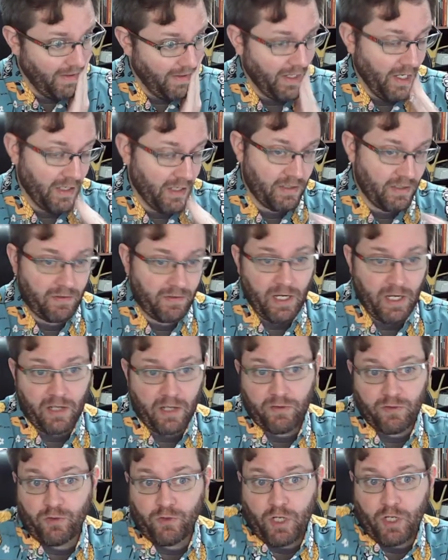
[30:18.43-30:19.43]
I guess
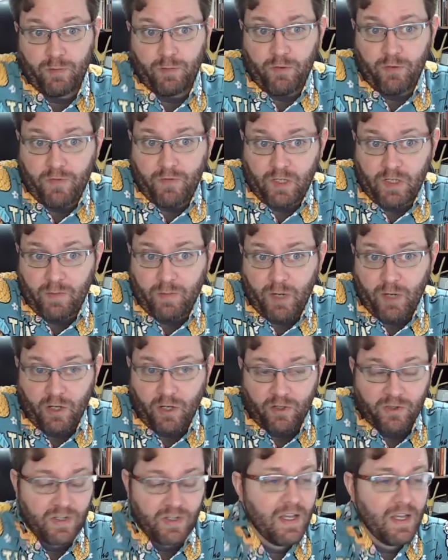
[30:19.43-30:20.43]
gasoline's got to be
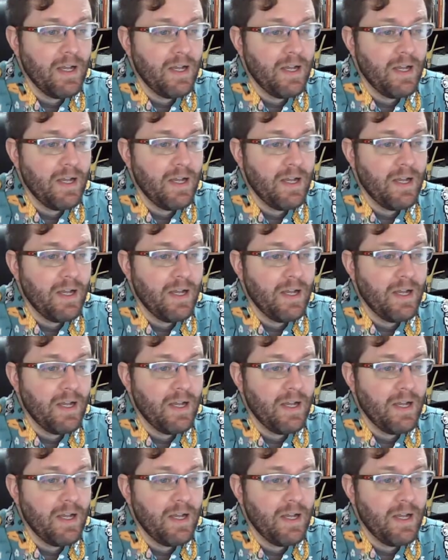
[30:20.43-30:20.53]
$50.